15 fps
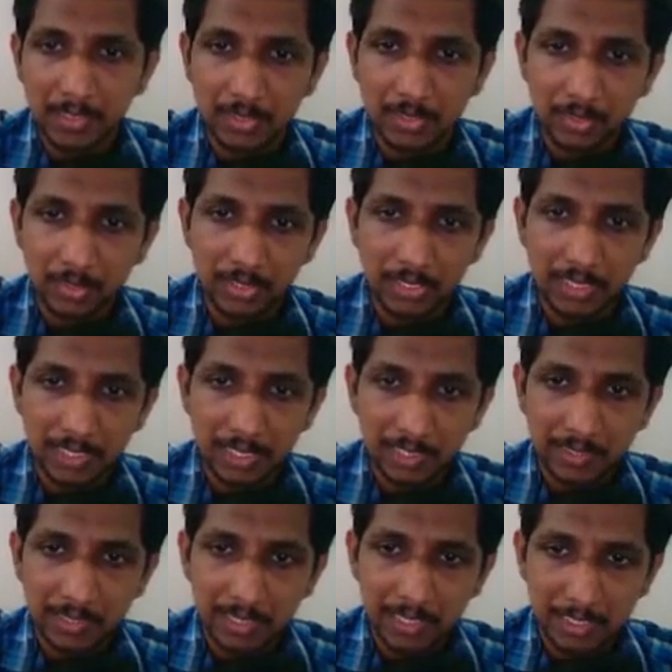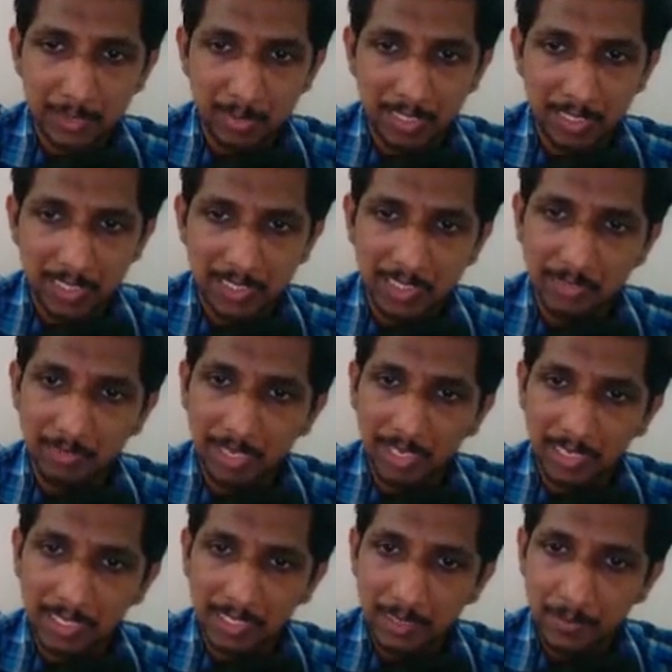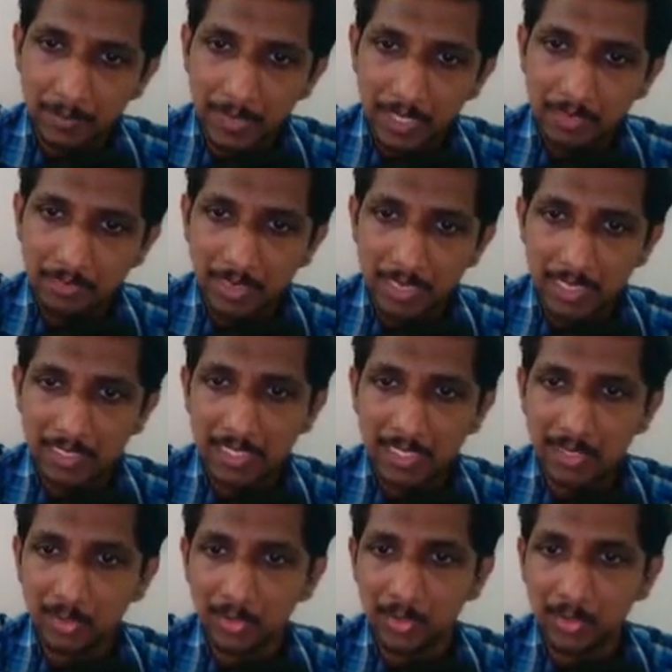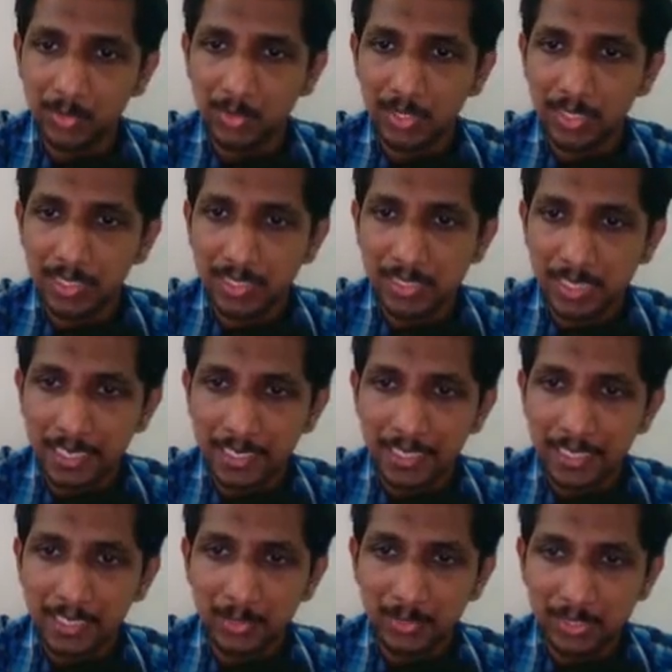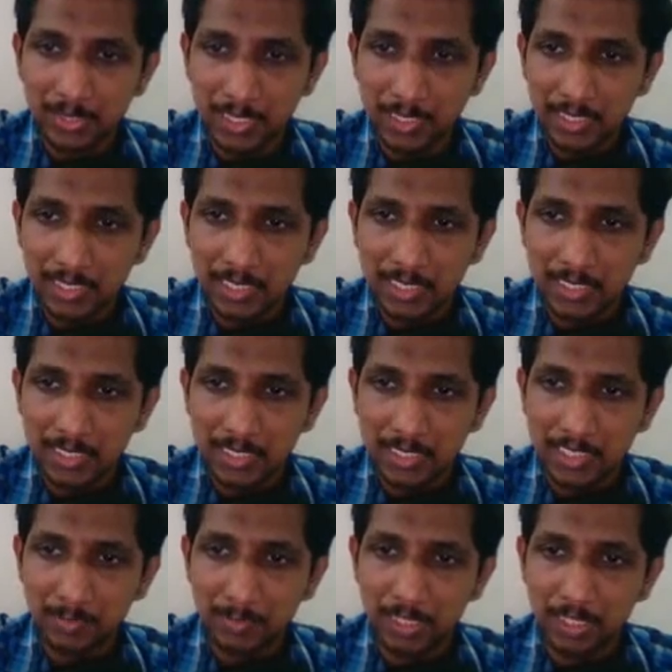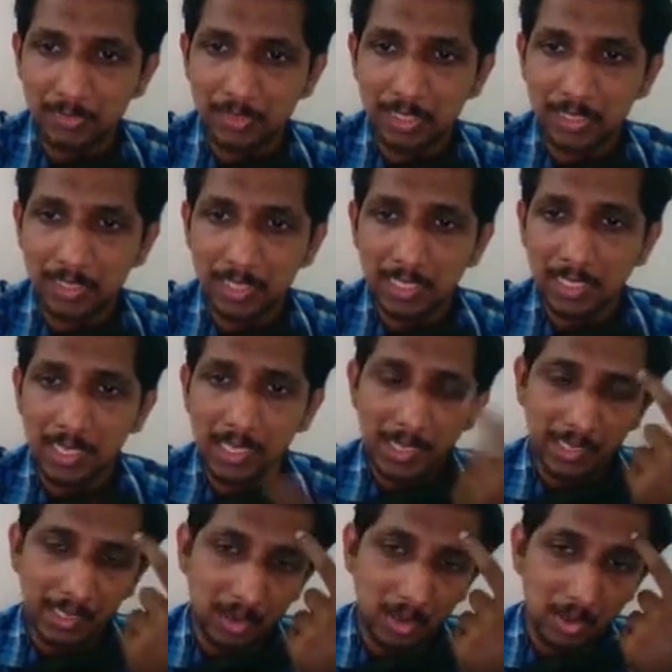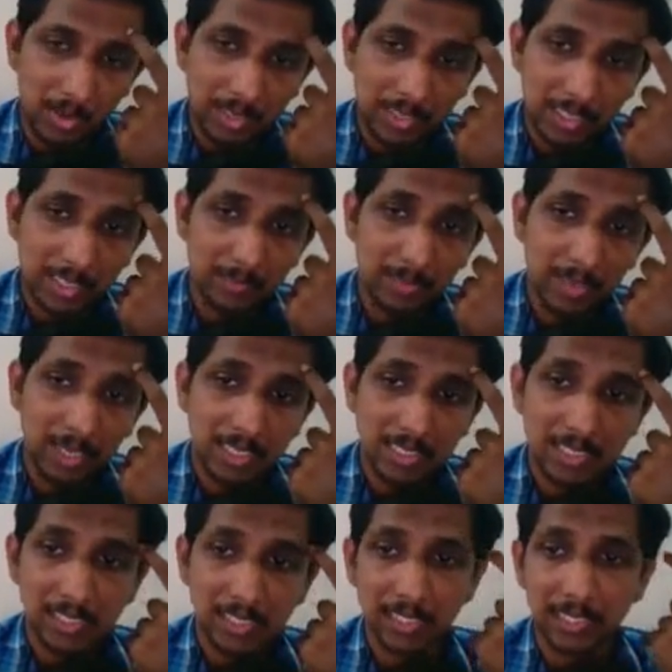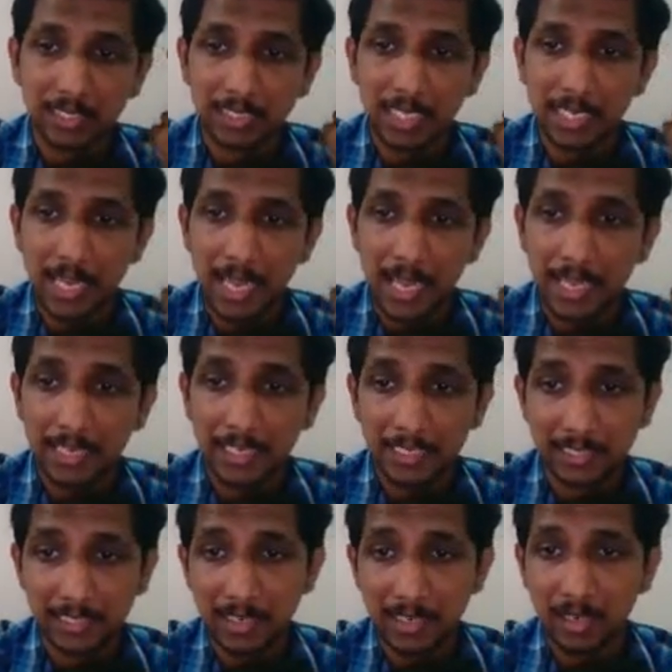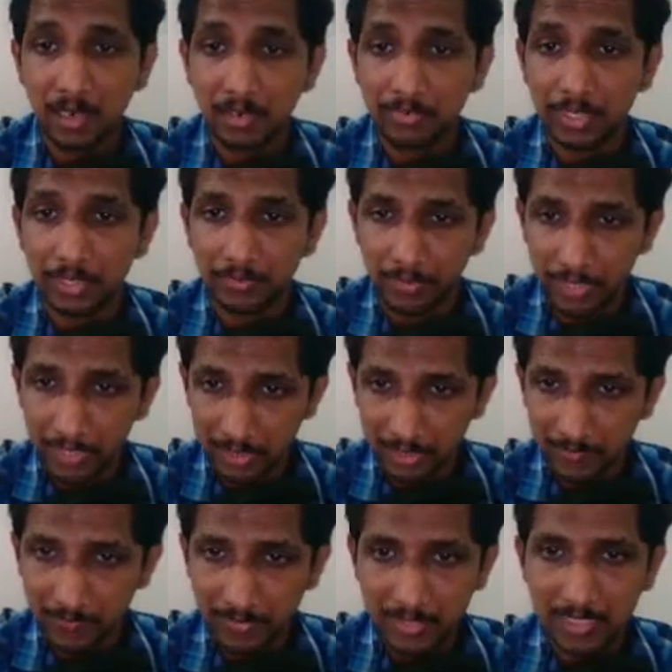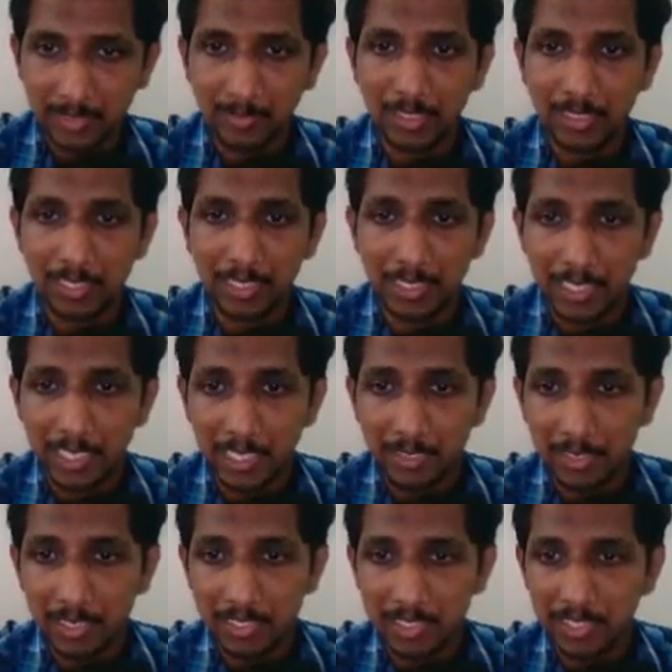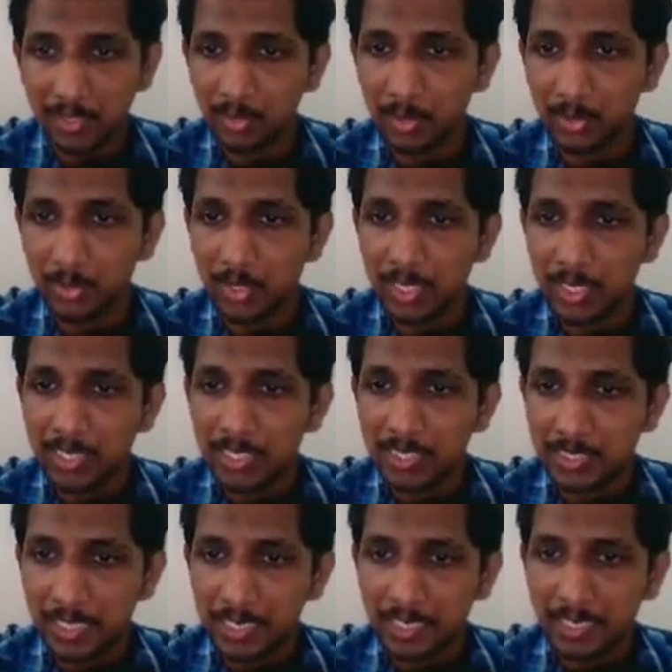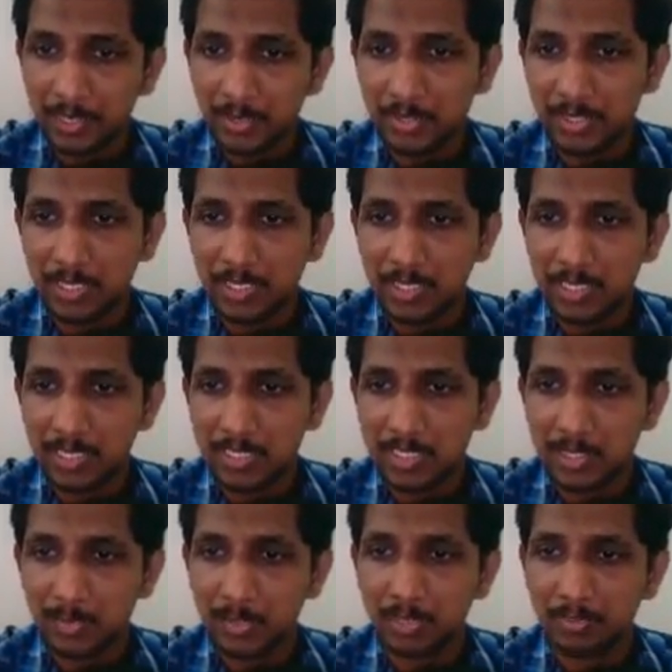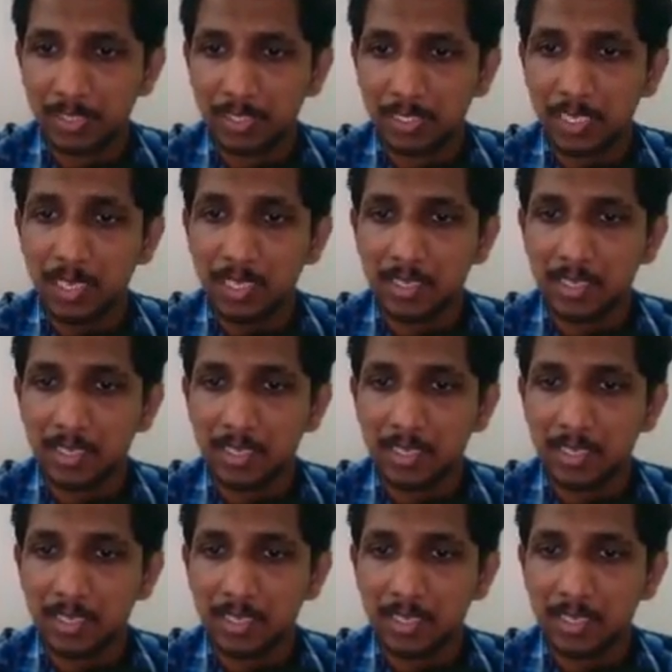So here the explanation is given like B1 is equal to center to center distance between the corner bars in the direction of the width. Similarly, D1 is equal to center to center distance between the